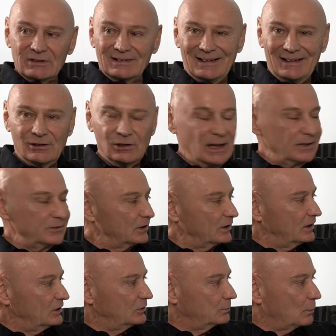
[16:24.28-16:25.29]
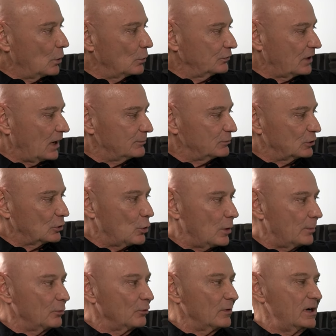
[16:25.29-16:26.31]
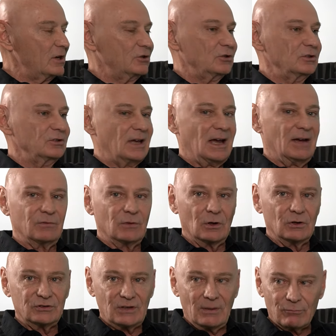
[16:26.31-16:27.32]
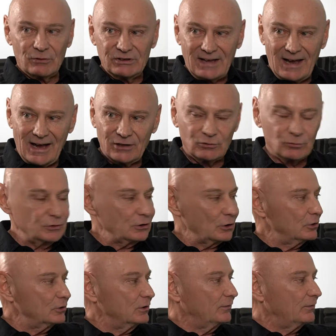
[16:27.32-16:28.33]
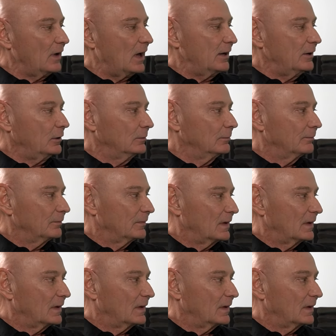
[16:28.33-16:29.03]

legal entities. Both types of corporations have a separate tax return to file.